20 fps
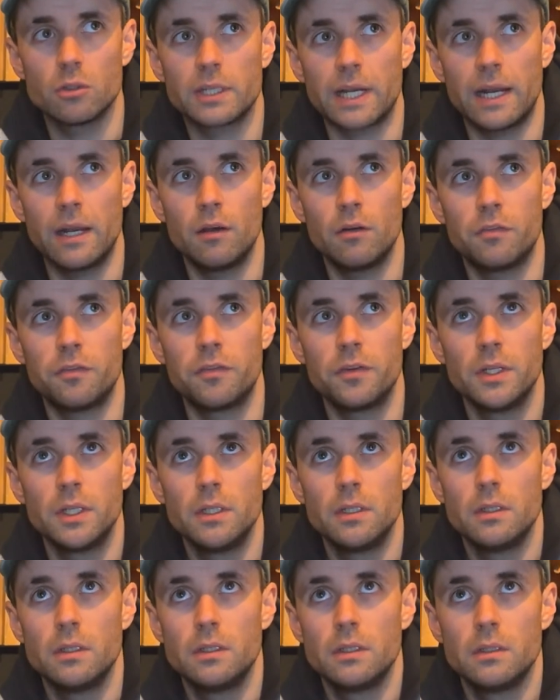kind of,
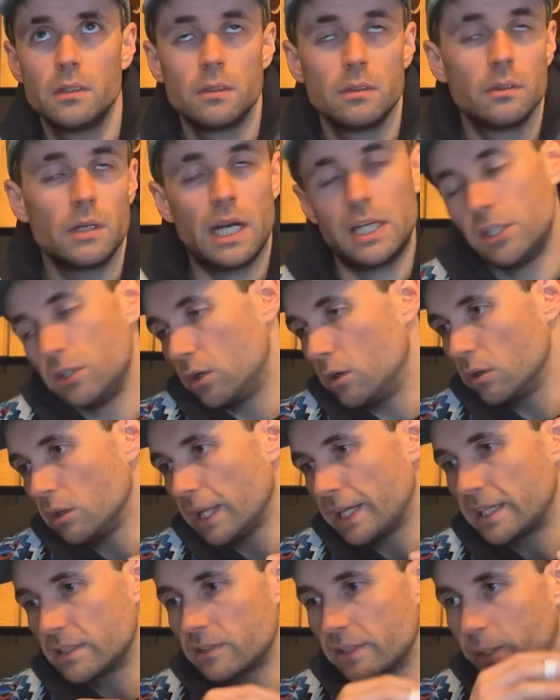I don't know,
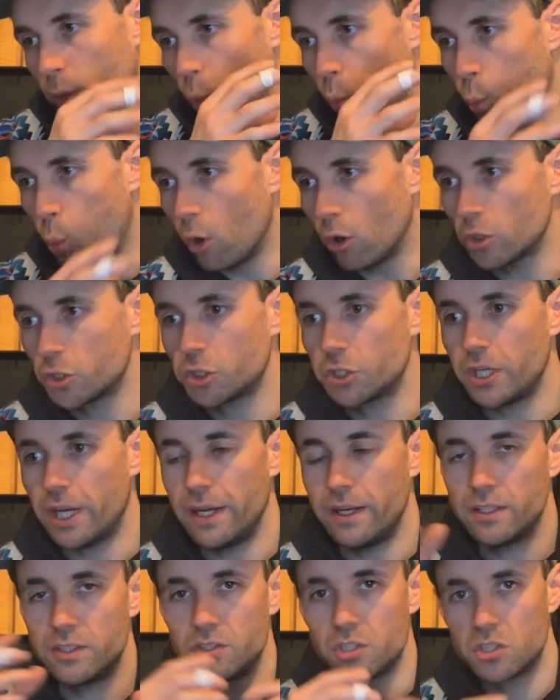like it's like a wash and
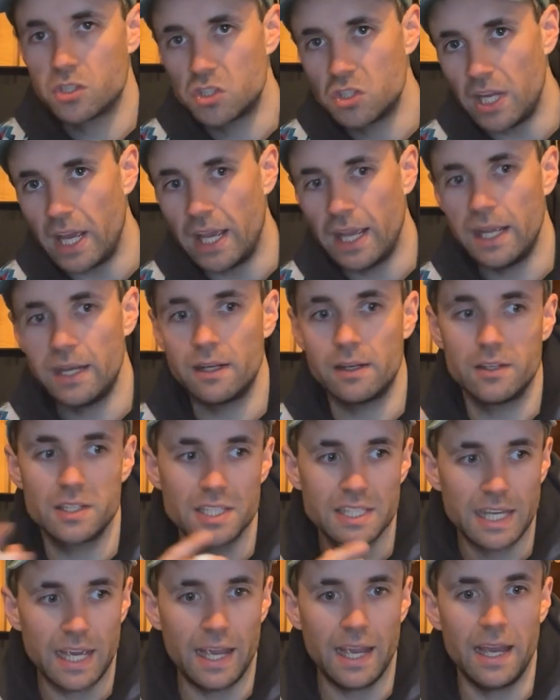a sustain and a
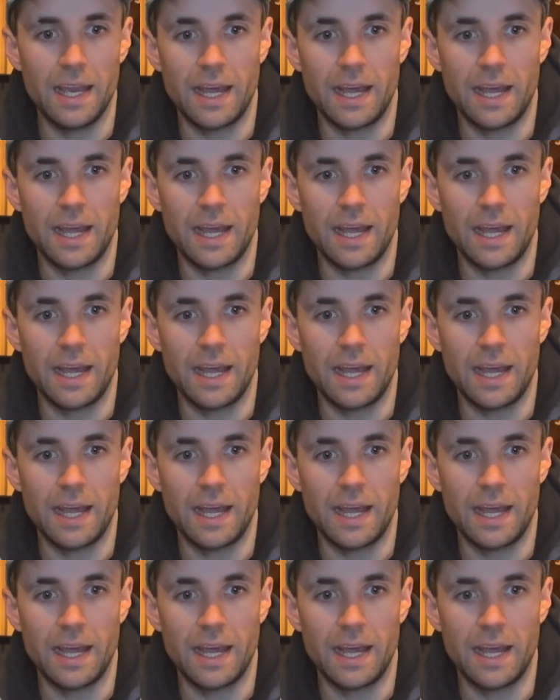decay,